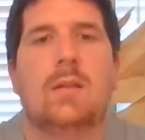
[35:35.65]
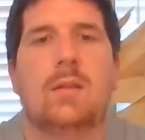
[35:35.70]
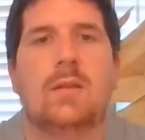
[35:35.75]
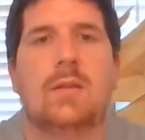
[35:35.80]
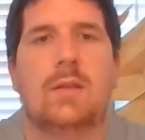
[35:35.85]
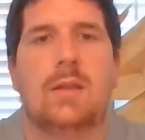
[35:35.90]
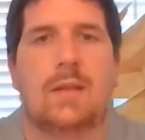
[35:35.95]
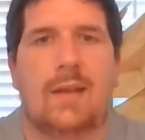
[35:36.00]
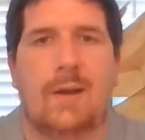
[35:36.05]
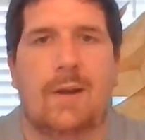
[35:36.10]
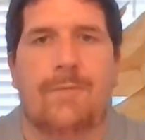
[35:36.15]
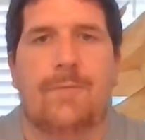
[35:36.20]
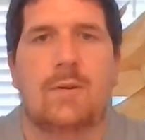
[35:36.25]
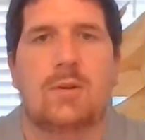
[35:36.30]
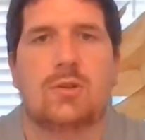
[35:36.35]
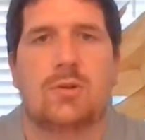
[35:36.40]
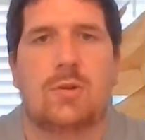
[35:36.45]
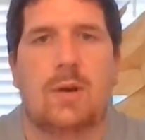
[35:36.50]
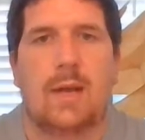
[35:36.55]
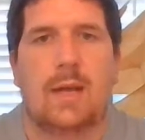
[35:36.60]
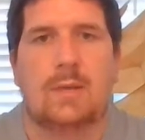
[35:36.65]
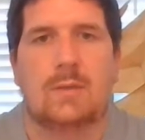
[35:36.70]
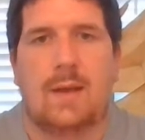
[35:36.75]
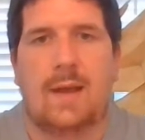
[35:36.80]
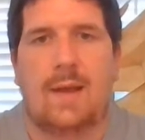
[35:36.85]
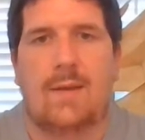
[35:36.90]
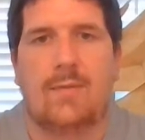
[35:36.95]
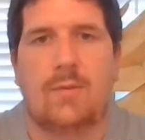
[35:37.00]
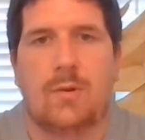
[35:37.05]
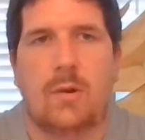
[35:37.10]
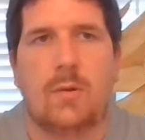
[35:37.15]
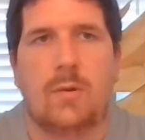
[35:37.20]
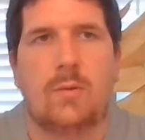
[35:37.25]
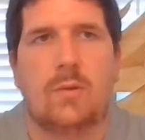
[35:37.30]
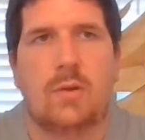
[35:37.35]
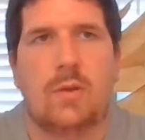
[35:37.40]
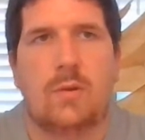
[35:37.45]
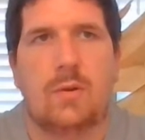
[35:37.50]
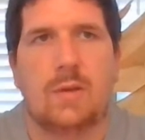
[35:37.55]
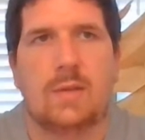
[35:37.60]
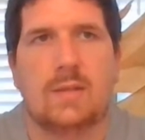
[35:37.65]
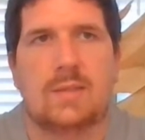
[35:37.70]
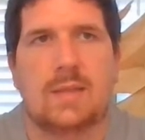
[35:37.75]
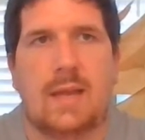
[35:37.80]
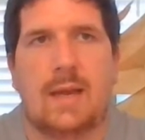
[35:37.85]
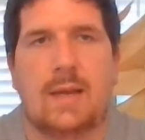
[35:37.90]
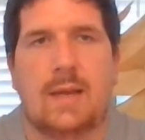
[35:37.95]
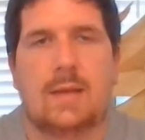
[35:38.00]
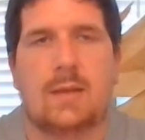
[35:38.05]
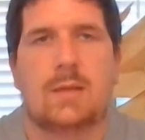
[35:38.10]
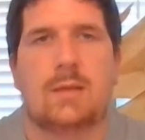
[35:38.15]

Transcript: The different trades would have their own unions that